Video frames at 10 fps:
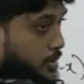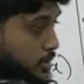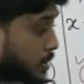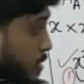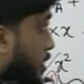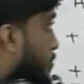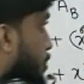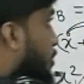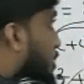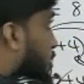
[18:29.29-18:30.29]
Some
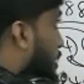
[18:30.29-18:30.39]
students, what